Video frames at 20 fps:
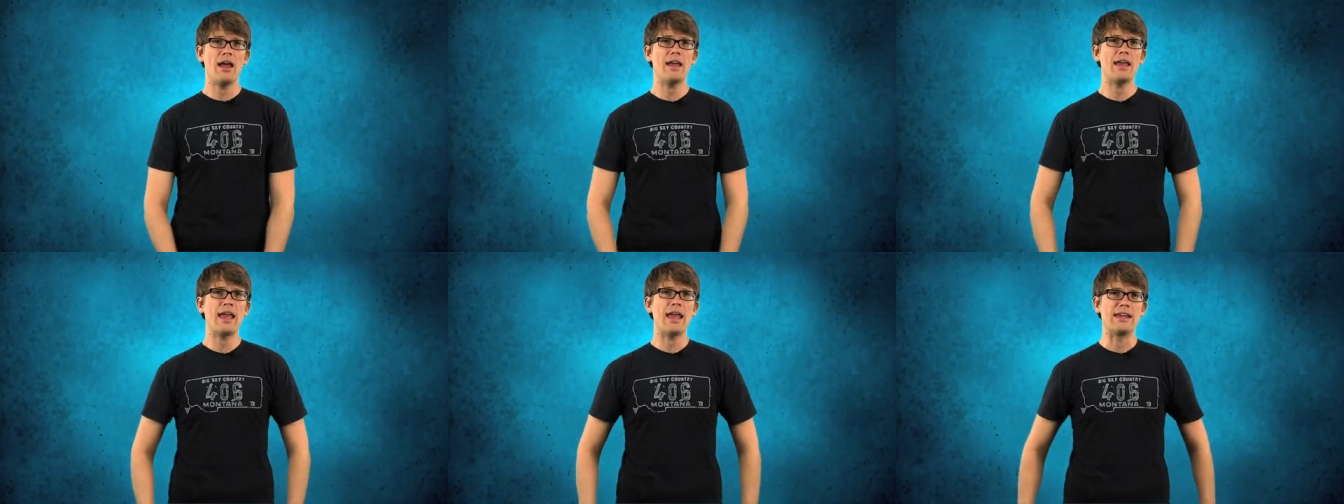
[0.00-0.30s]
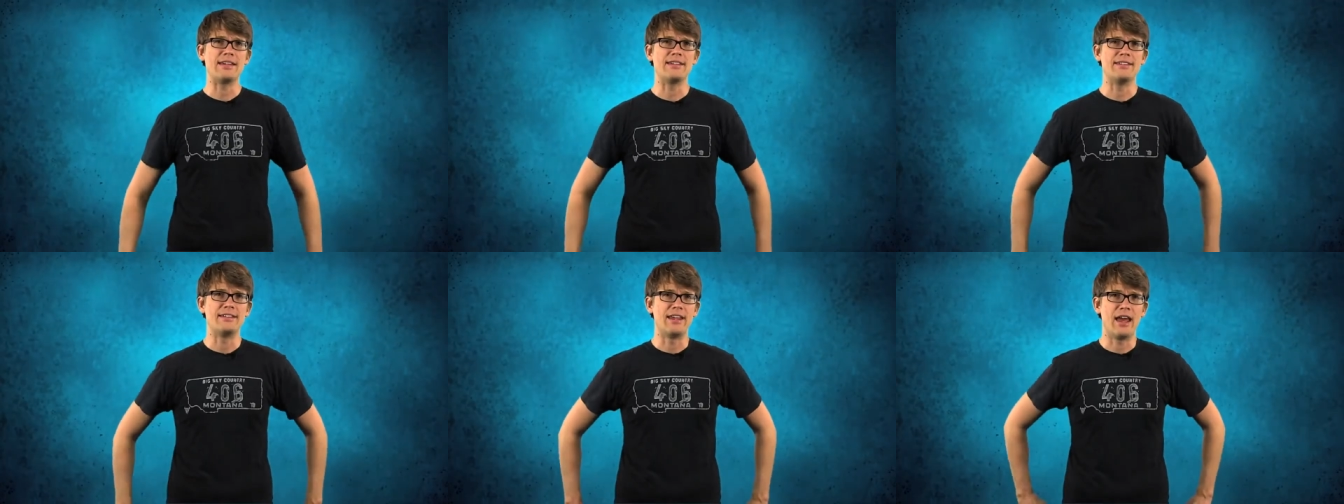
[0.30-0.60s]
I
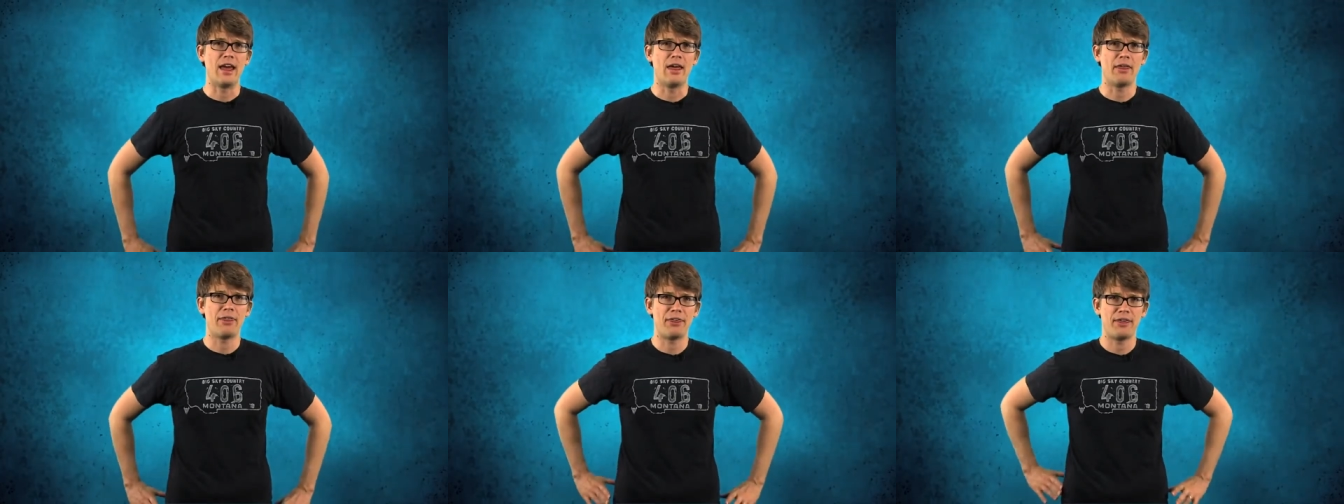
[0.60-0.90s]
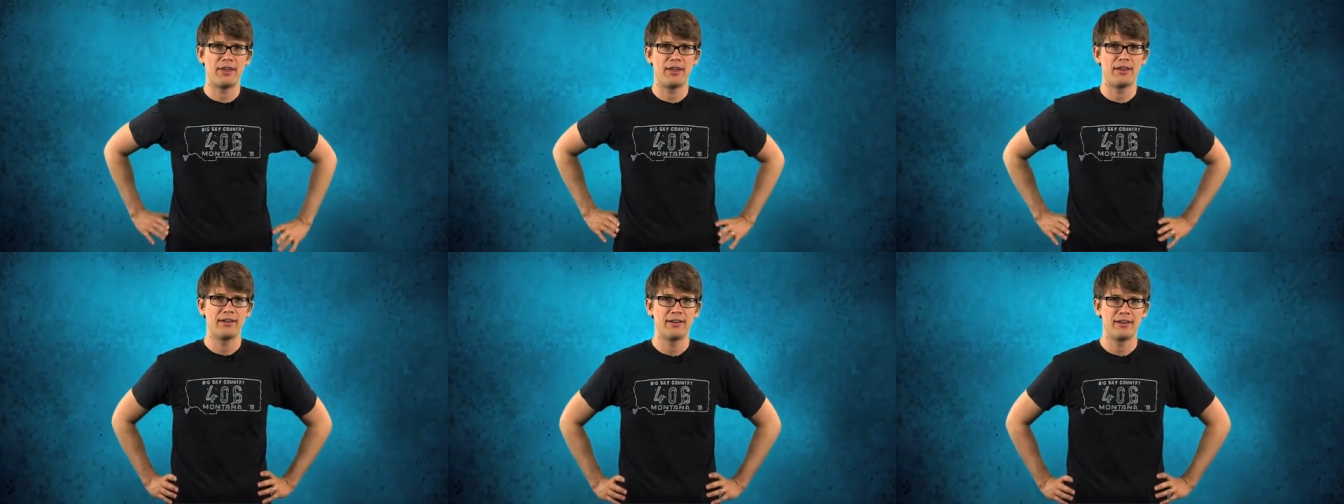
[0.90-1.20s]
hate
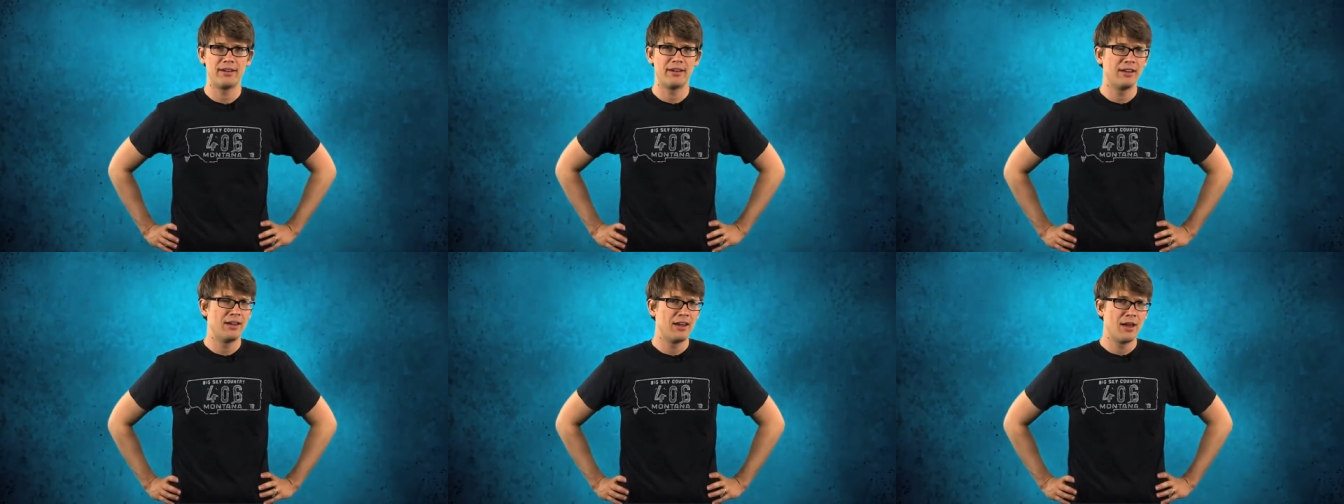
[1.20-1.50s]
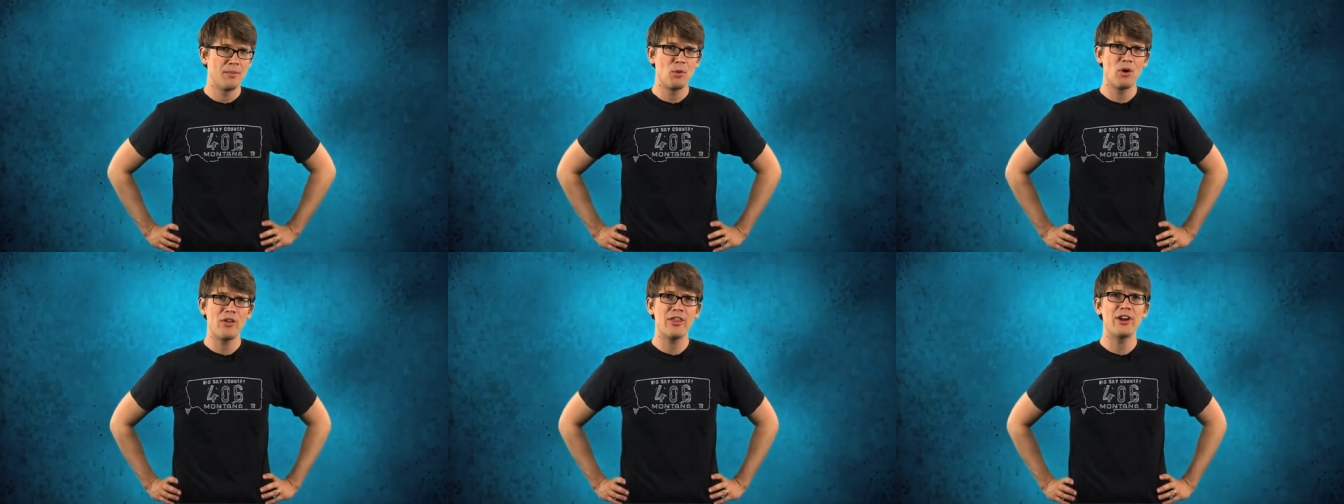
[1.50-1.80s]
death.
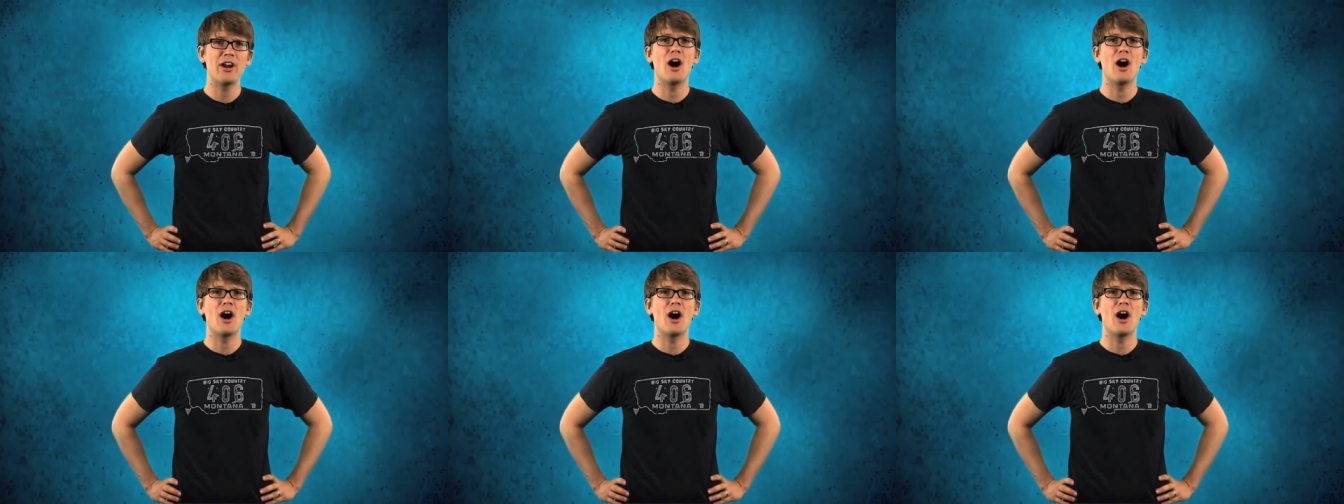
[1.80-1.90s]
More than